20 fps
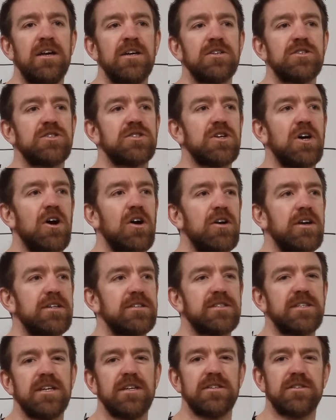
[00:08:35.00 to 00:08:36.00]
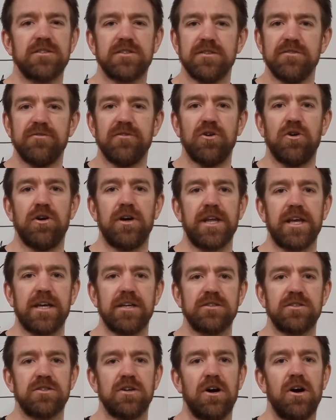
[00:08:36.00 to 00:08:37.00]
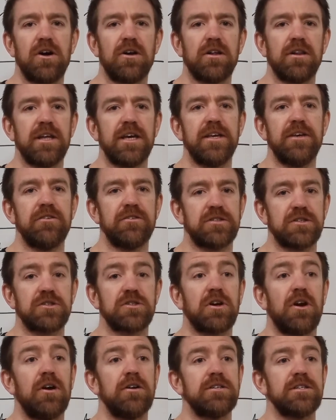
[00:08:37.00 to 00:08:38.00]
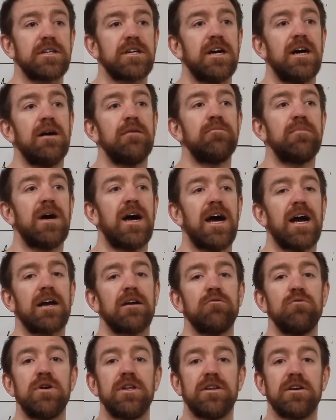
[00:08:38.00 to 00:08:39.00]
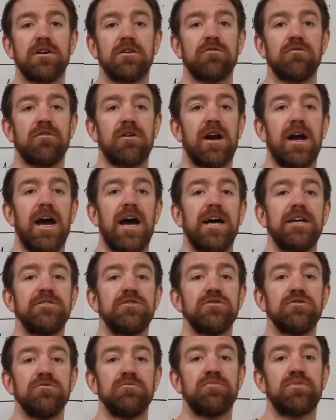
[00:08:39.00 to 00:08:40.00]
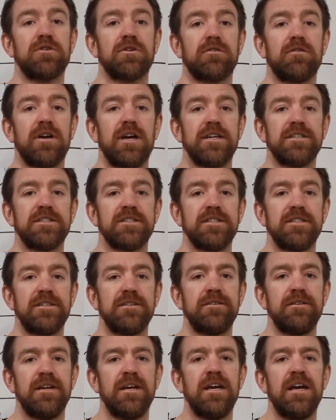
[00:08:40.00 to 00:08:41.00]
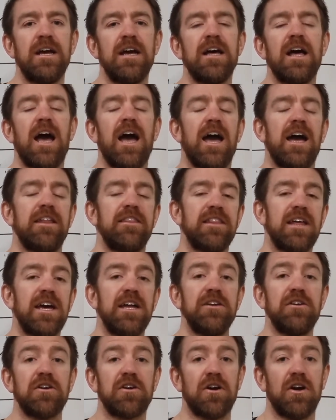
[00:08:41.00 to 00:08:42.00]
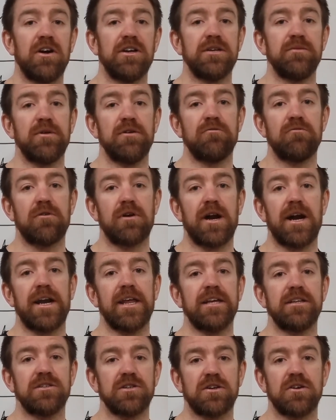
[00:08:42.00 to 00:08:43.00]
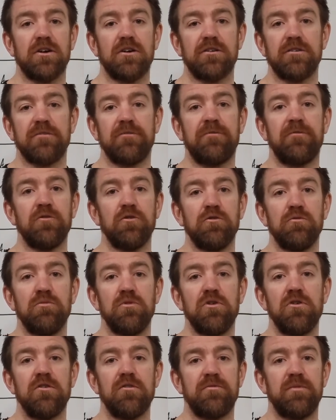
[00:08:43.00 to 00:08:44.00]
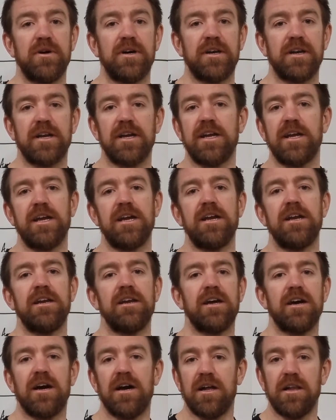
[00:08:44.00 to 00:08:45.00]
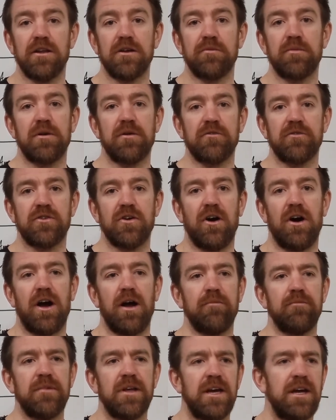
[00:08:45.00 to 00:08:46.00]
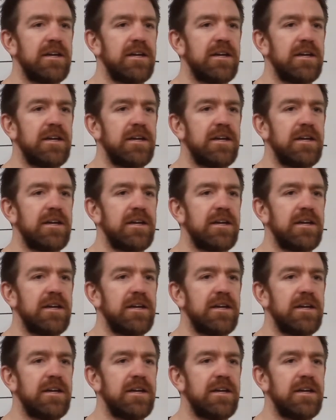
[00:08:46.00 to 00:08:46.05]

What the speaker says: So instead of just avoiding it totally, you're just going to come back with a gradual progression, and then you're going to be ready to go to full movement in a little bit of time.